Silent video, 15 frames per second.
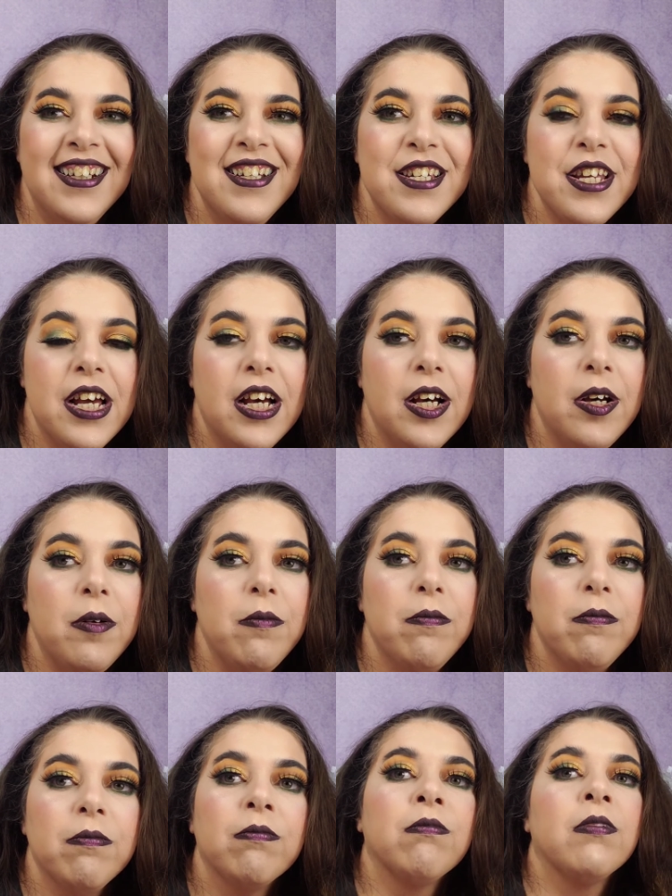and um,
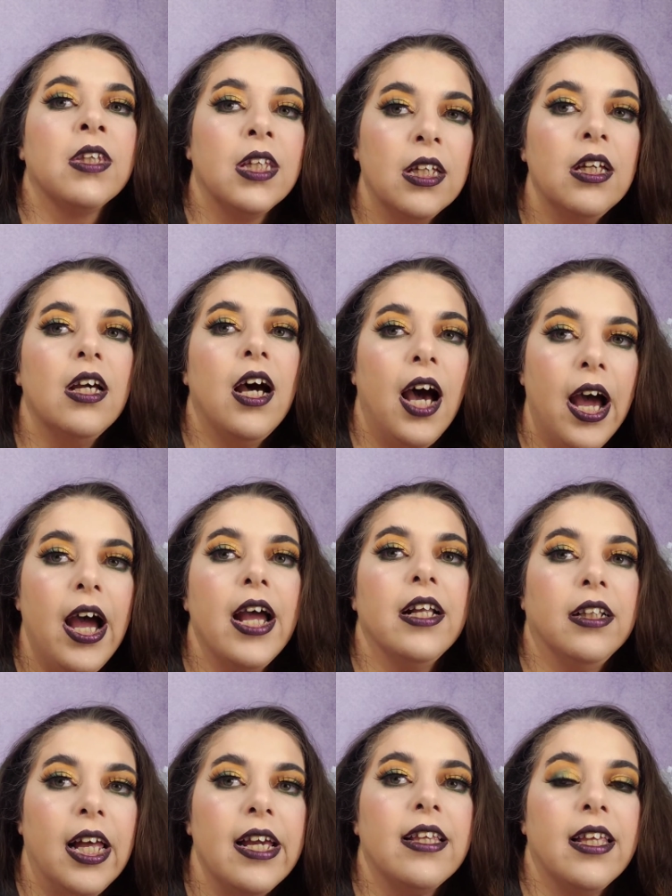I
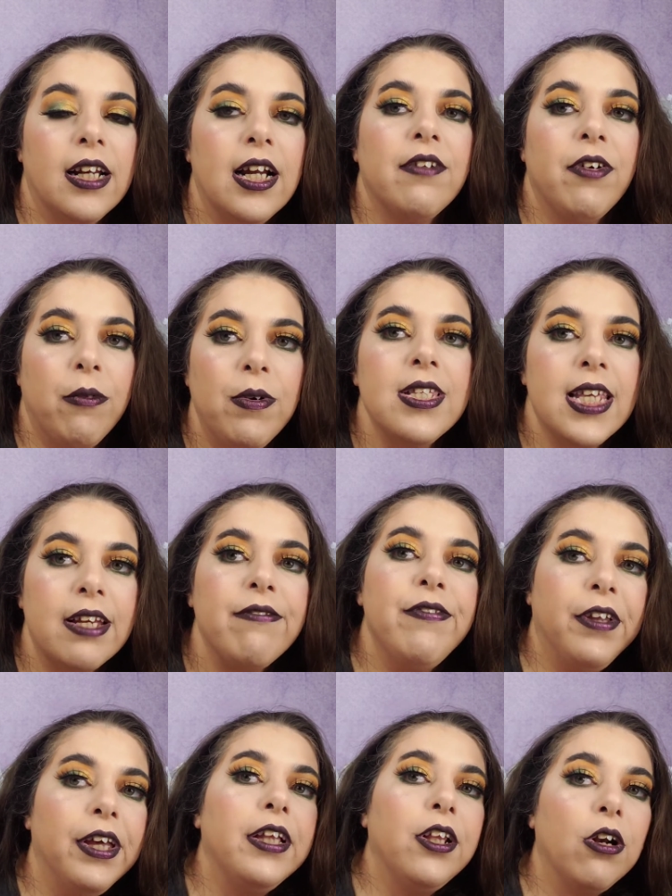like that everyone's like
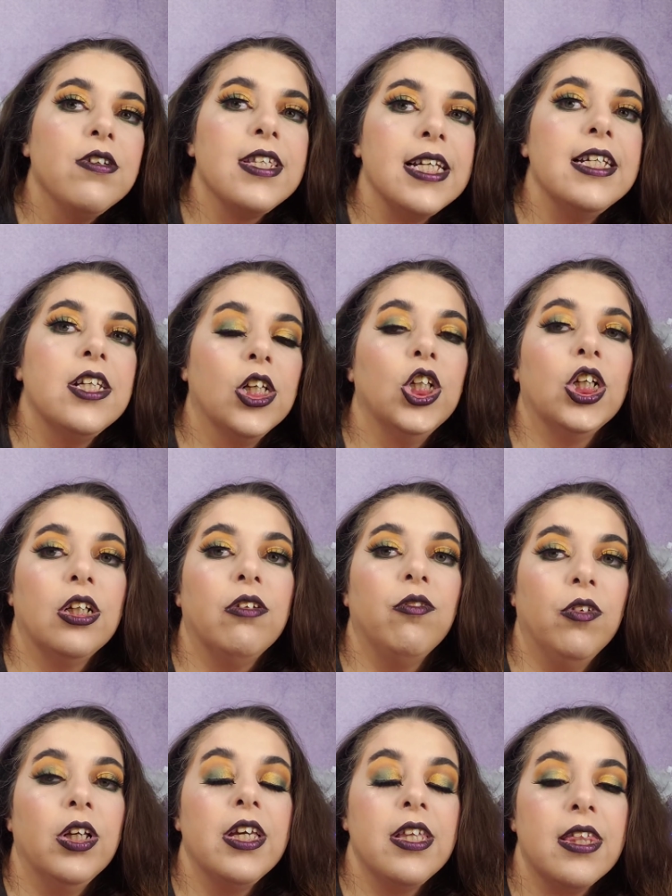filling theirs in to look
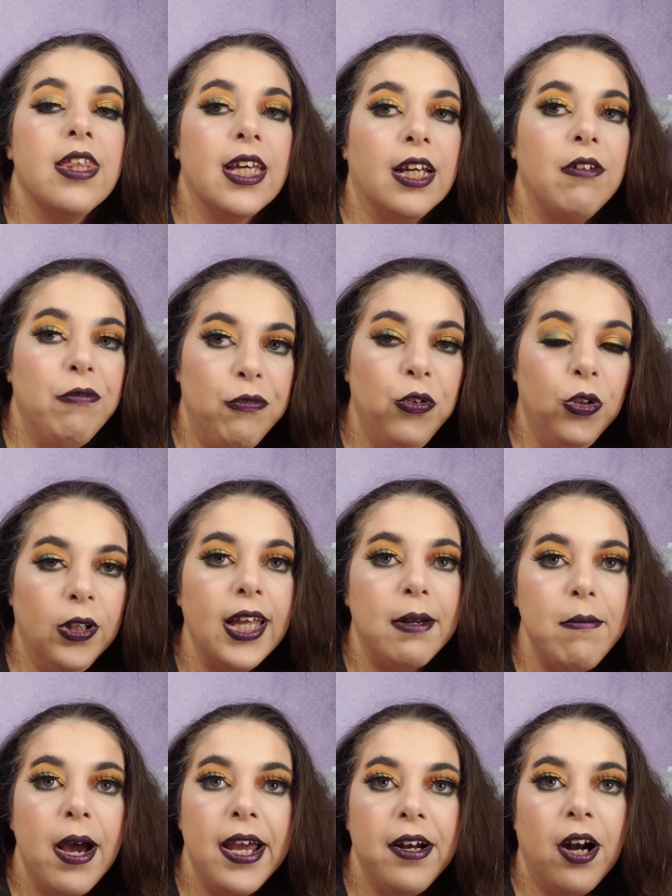really thick and full like
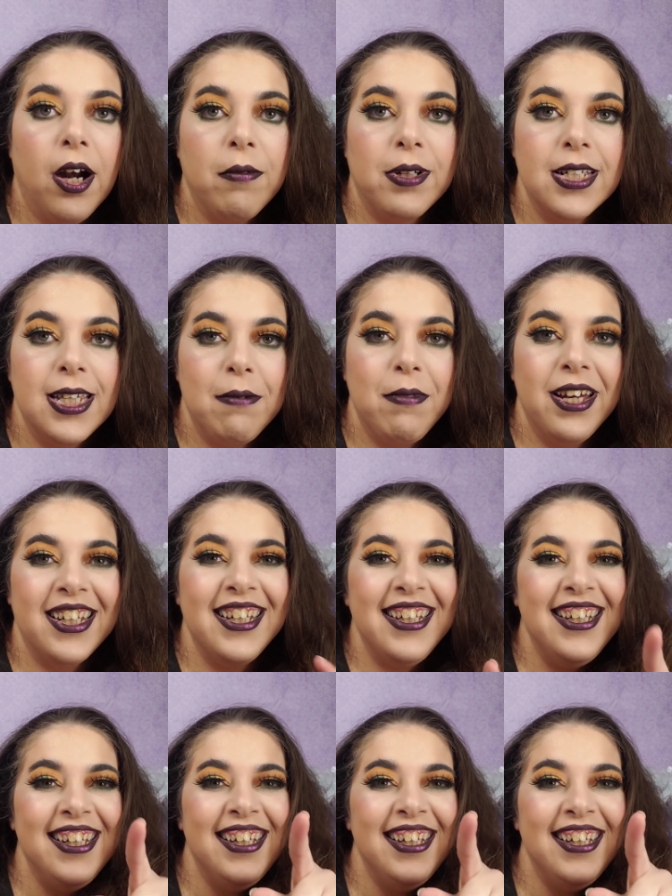mine are because I'm like